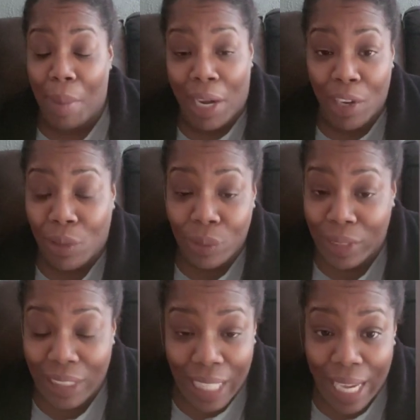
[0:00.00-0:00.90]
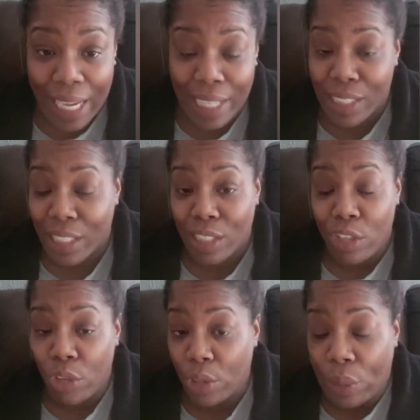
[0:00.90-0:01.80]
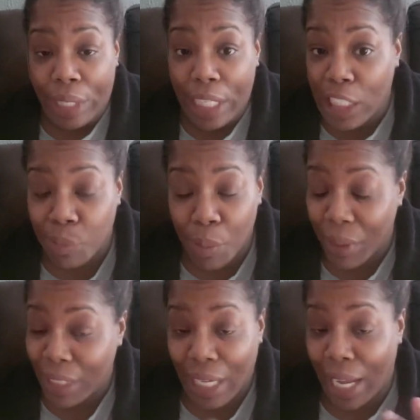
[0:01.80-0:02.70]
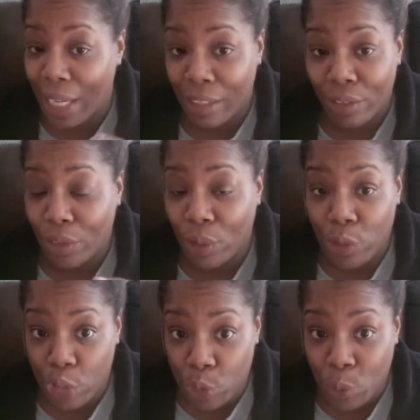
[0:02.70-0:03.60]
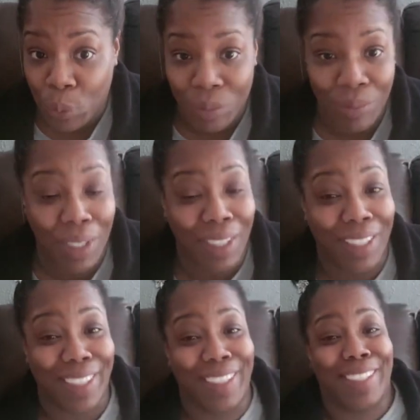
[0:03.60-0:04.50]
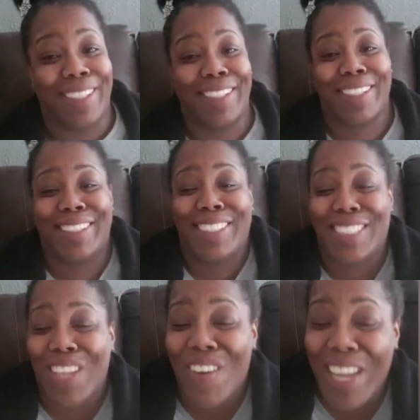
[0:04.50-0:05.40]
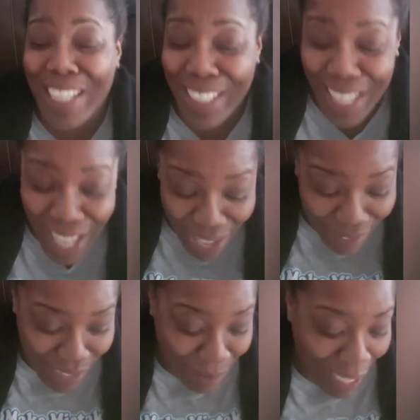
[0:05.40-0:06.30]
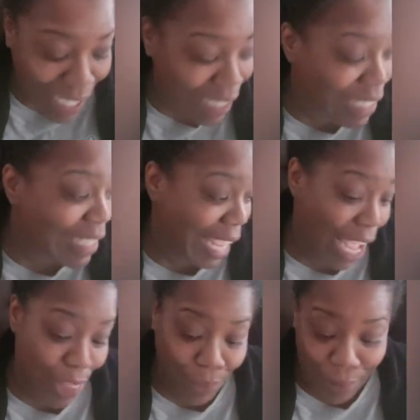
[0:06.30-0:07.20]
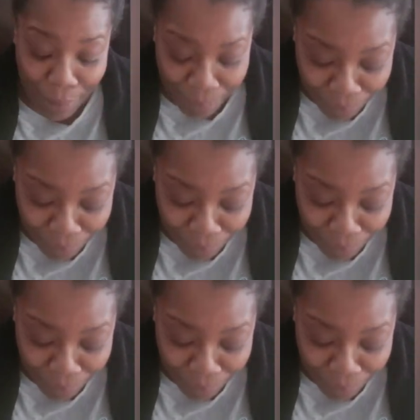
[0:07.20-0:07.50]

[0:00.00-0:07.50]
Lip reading: my uncles and things, and your husband, but not, you. So he did have some kind of little gathering,